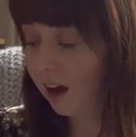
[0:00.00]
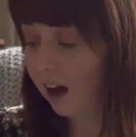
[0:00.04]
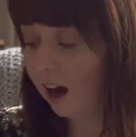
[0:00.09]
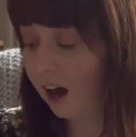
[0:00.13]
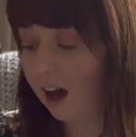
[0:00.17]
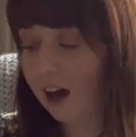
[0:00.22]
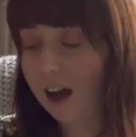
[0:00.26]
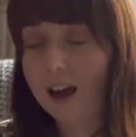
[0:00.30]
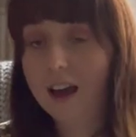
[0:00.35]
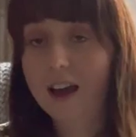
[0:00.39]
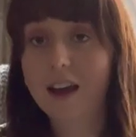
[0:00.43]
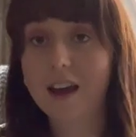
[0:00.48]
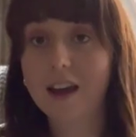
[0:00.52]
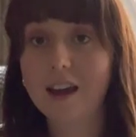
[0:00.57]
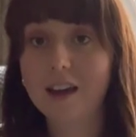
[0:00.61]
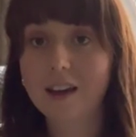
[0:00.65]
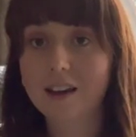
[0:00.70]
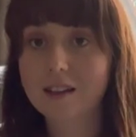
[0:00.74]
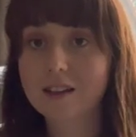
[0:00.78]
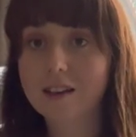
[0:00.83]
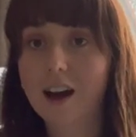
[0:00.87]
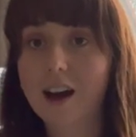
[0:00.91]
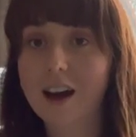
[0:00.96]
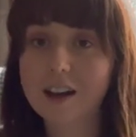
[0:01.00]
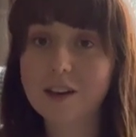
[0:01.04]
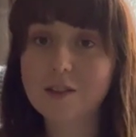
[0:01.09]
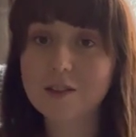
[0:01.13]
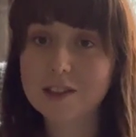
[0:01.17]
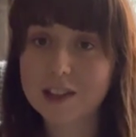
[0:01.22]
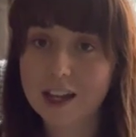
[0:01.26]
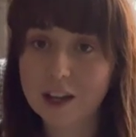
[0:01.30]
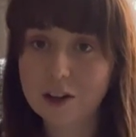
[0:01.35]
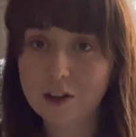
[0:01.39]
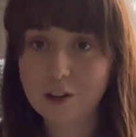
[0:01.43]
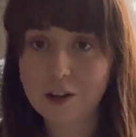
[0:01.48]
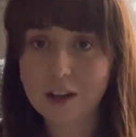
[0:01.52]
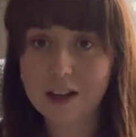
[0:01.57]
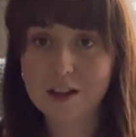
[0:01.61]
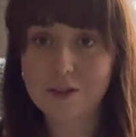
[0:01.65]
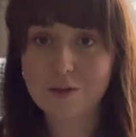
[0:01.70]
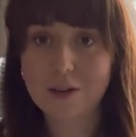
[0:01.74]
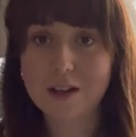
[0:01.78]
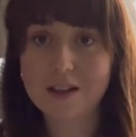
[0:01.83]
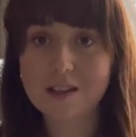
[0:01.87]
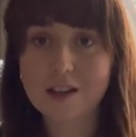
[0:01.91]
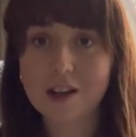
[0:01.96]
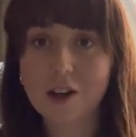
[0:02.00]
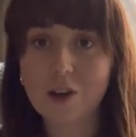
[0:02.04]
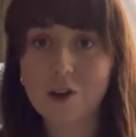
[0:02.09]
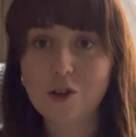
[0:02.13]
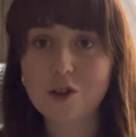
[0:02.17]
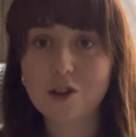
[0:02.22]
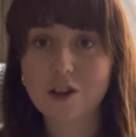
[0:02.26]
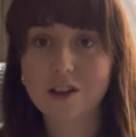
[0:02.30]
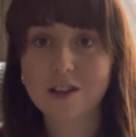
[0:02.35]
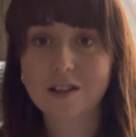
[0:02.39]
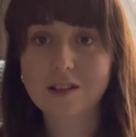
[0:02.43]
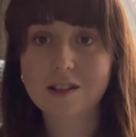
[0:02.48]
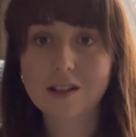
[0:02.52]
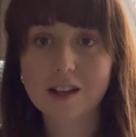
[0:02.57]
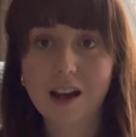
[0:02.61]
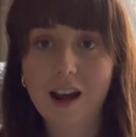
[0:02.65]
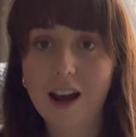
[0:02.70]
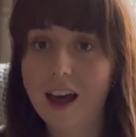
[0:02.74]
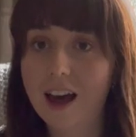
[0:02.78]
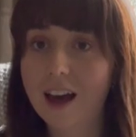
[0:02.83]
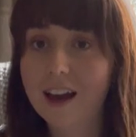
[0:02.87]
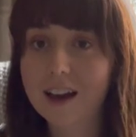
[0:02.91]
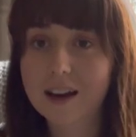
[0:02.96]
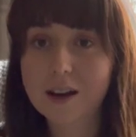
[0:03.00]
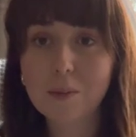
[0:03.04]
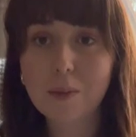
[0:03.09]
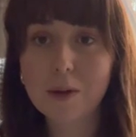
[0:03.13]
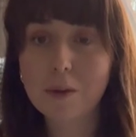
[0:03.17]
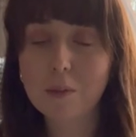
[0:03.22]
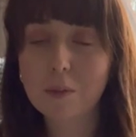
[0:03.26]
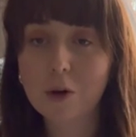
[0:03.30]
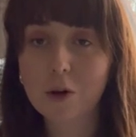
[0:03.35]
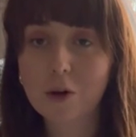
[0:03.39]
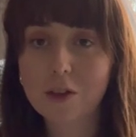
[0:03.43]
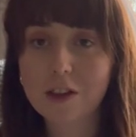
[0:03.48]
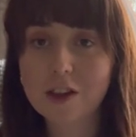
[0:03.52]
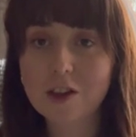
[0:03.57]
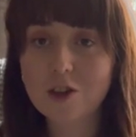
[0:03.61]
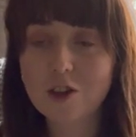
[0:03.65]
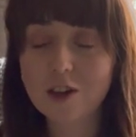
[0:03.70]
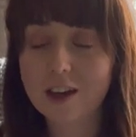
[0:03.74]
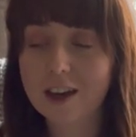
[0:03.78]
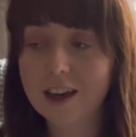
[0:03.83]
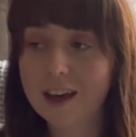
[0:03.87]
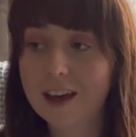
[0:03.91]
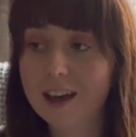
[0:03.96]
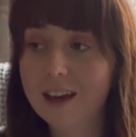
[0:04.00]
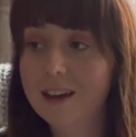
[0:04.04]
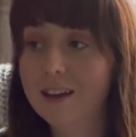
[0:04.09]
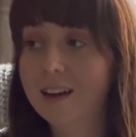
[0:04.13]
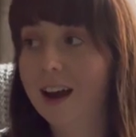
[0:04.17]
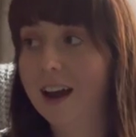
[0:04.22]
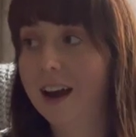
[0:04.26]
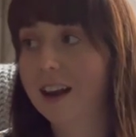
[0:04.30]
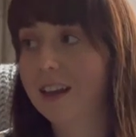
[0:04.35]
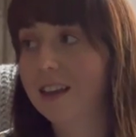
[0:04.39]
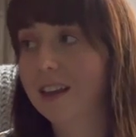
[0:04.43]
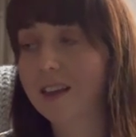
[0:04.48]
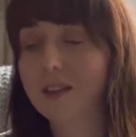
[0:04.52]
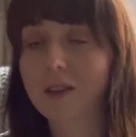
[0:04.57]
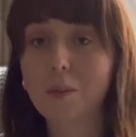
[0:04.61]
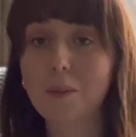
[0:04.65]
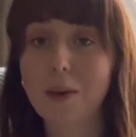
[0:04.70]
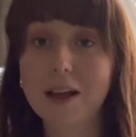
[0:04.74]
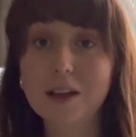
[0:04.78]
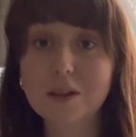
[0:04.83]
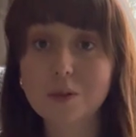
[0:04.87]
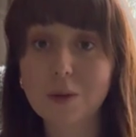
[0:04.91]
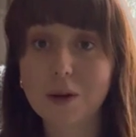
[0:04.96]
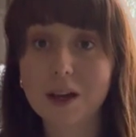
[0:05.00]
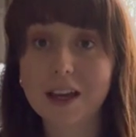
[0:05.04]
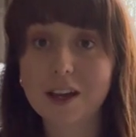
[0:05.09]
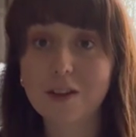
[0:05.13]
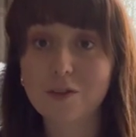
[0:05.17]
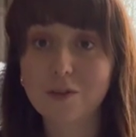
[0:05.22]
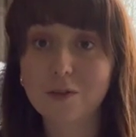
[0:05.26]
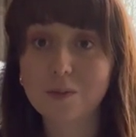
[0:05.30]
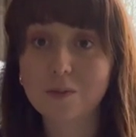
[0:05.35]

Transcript: I kind of set a New Year's resolution to learn a bit more this year, and I think the best way